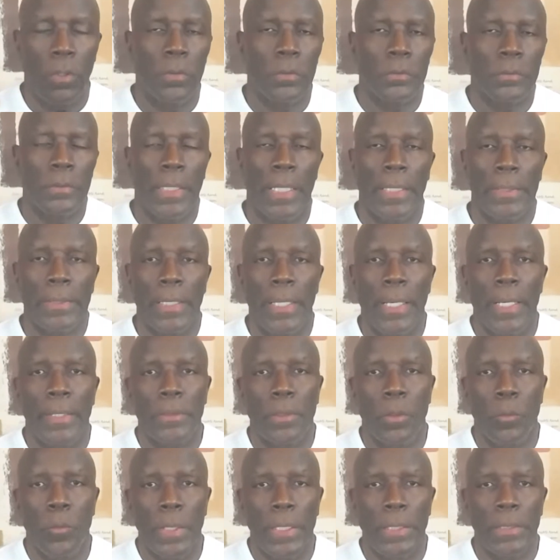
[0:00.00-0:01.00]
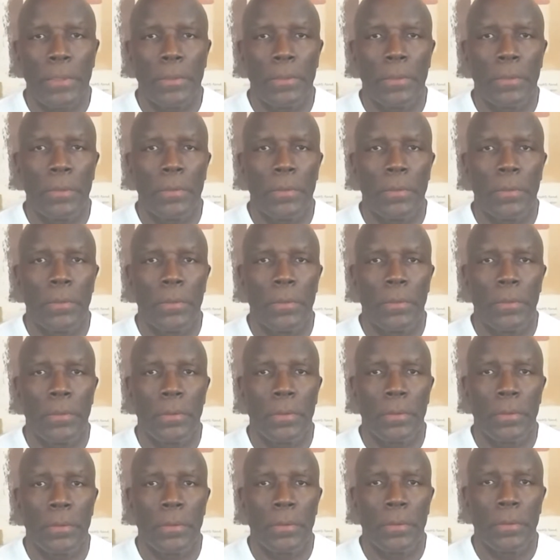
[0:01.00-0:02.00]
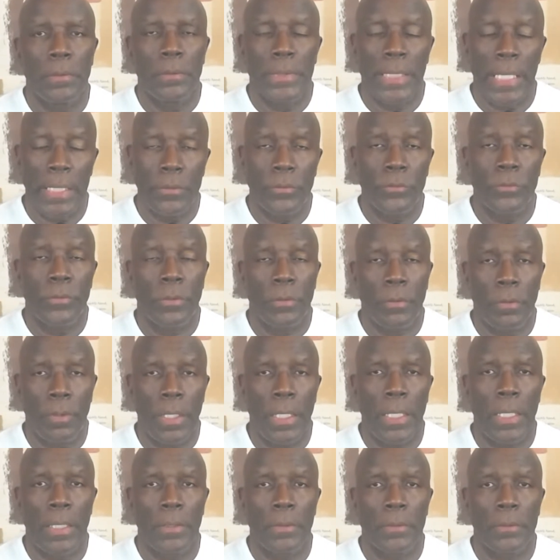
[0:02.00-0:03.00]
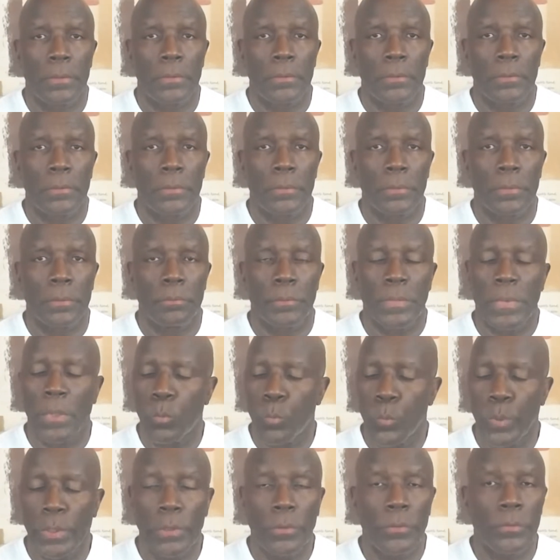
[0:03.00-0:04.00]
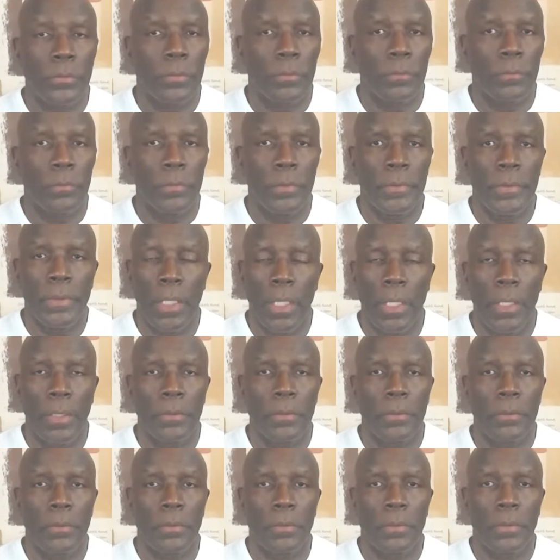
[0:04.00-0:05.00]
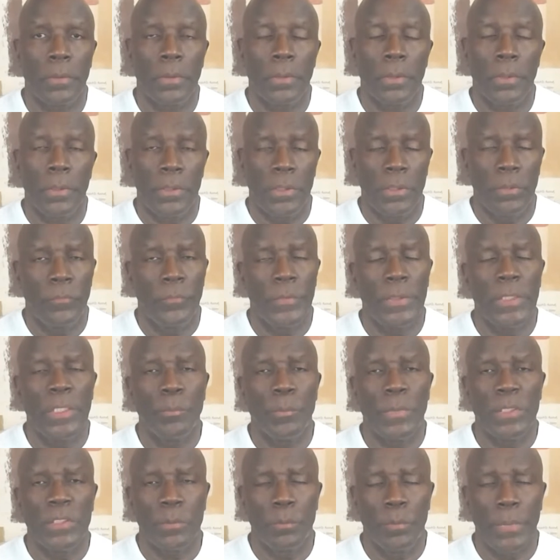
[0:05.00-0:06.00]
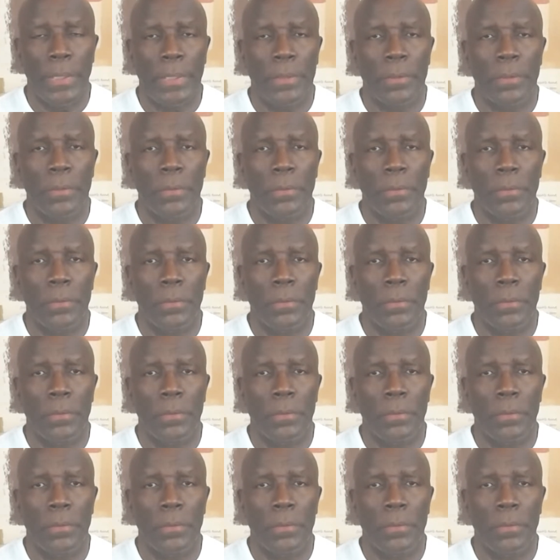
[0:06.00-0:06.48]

that kind of way. That is a cry. But when it's done, you feel much better.